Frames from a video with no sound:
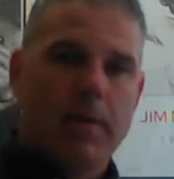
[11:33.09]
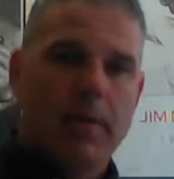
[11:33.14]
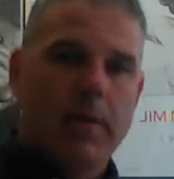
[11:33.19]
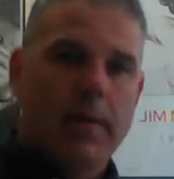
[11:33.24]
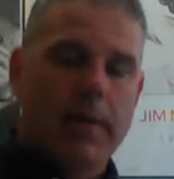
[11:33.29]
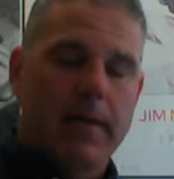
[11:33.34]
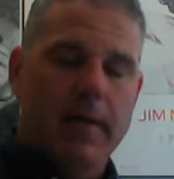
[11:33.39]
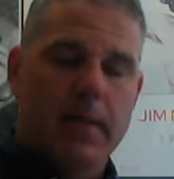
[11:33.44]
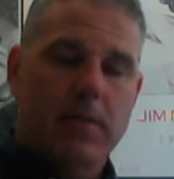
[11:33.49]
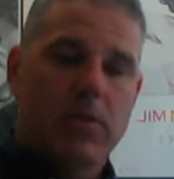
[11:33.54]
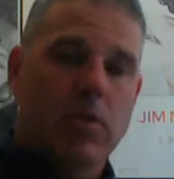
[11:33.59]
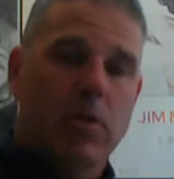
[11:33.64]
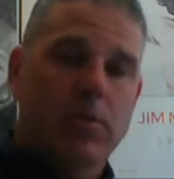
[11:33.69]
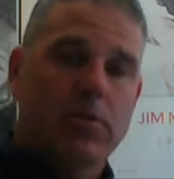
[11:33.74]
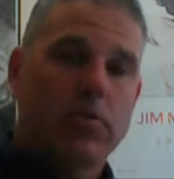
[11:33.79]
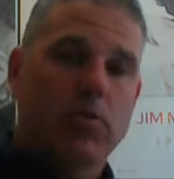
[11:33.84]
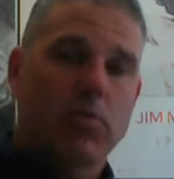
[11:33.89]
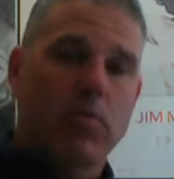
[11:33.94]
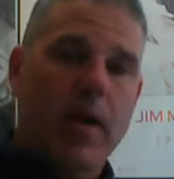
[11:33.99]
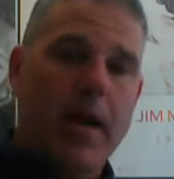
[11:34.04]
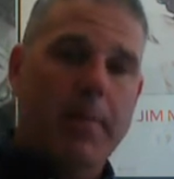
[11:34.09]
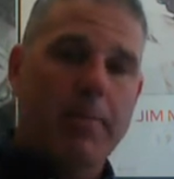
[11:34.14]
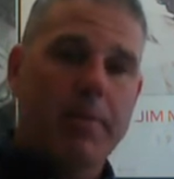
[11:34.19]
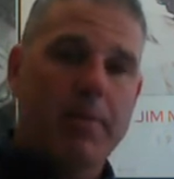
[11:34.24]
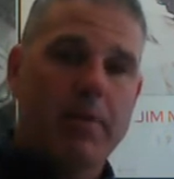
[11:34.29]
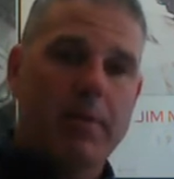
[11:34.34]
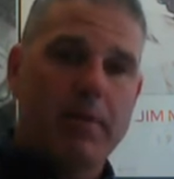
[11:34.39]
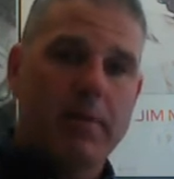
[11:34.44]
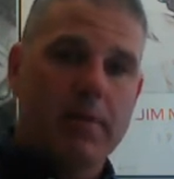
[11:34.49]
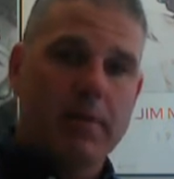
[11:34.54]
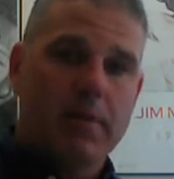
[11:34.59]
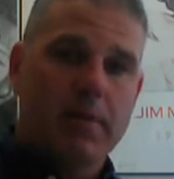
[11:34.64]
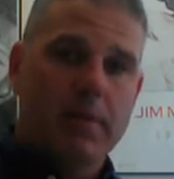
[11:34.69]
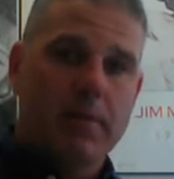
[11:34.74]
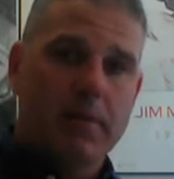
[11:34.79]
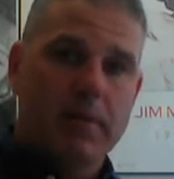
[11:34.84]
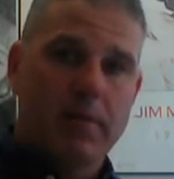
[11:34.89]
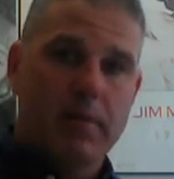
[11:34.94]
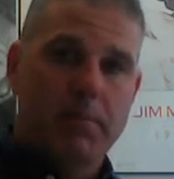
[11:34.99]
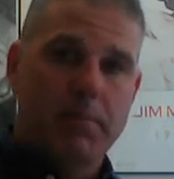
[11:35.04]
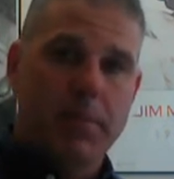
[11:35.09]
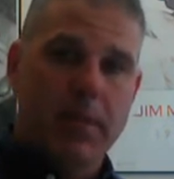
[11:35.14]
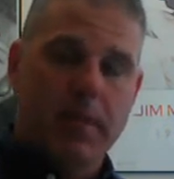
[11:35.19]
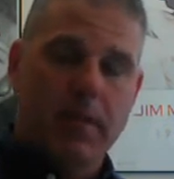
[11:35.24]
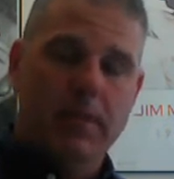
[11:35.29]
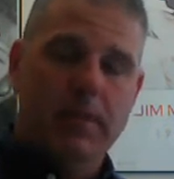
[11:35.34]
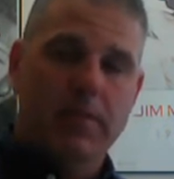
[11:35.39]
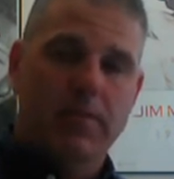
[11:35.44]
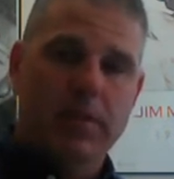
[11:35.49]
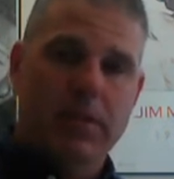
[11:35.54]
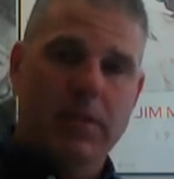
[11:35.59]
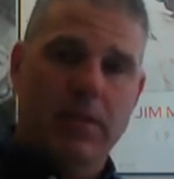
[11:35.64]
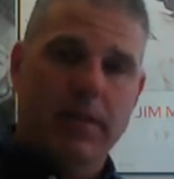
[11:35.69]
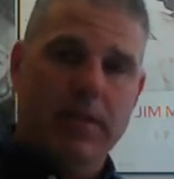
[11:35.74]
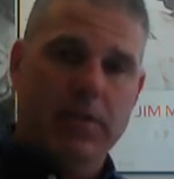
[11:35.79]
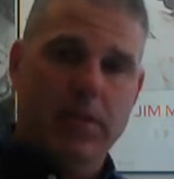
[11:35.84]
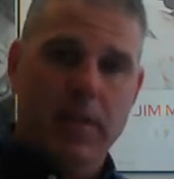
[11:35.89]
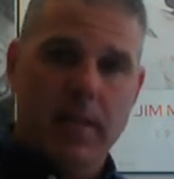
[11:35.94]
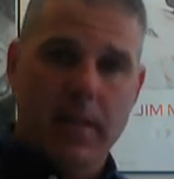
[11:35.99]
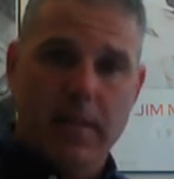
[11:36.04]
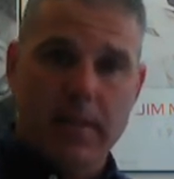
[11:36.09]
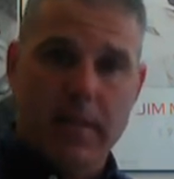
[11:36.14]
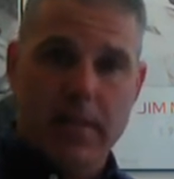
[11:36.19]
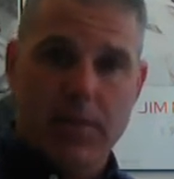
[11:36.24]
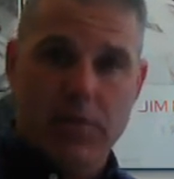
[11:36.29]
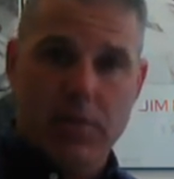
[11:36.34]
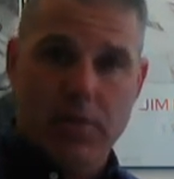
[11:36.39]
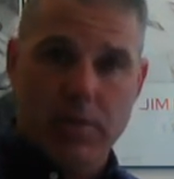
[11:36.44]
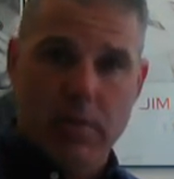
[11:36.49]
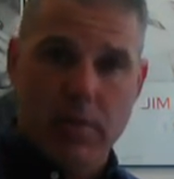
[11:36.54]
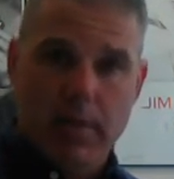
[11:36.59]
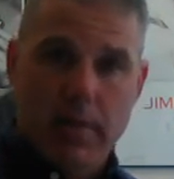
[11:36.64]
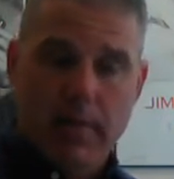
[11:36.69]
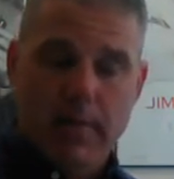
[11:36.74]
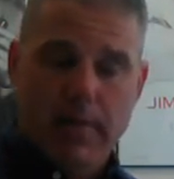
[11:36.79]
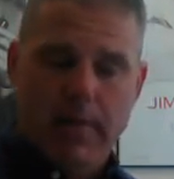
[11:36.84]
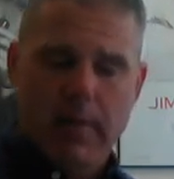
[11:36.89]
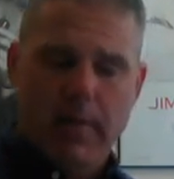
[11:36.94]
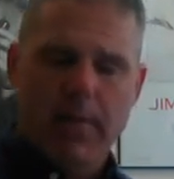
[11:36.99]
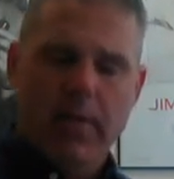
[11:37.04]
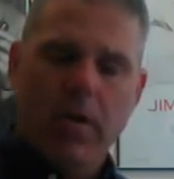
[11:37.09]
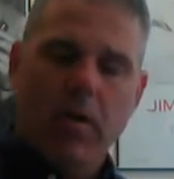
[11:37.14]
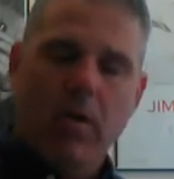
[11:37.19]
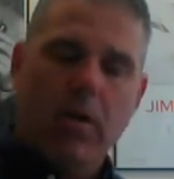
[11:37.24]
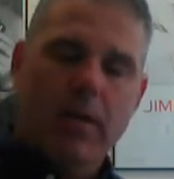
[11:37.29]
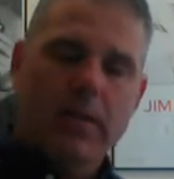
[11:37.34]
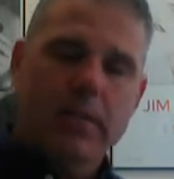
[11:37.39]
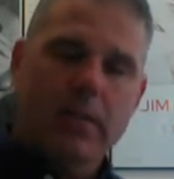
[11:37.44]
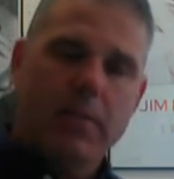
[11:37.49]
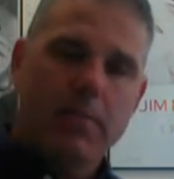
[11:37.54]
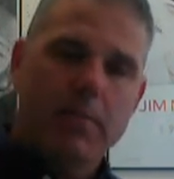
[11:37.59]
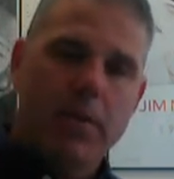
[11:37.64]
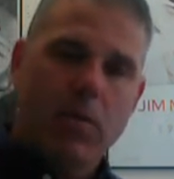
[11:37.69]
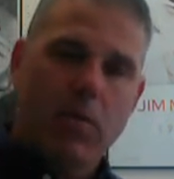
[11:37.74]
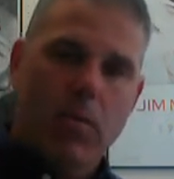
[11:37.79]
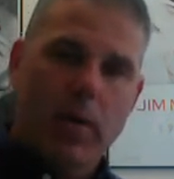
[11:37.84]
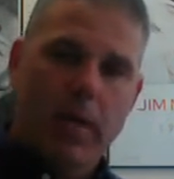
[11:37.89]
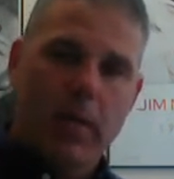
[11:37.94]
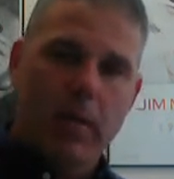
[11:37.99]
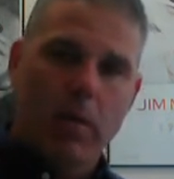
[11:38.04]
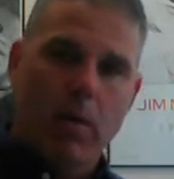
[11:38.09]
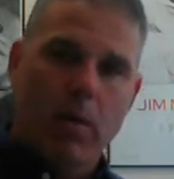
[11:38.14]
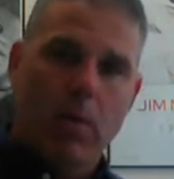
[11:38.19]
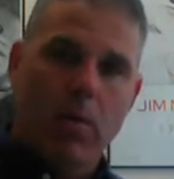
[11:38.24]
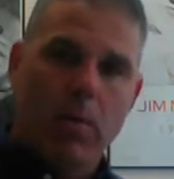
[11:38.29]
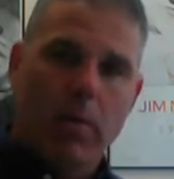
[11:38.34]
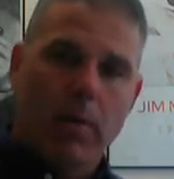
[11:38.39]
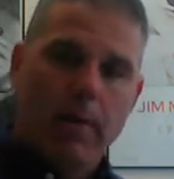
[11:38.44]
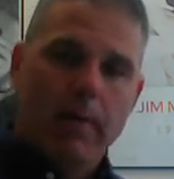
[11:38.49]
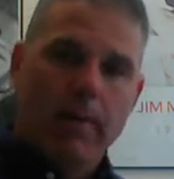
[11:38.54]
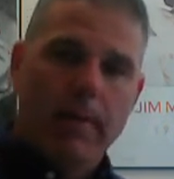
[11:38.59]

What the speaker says: It's also rapid, and because of its electronic nature, the cost can be quite low,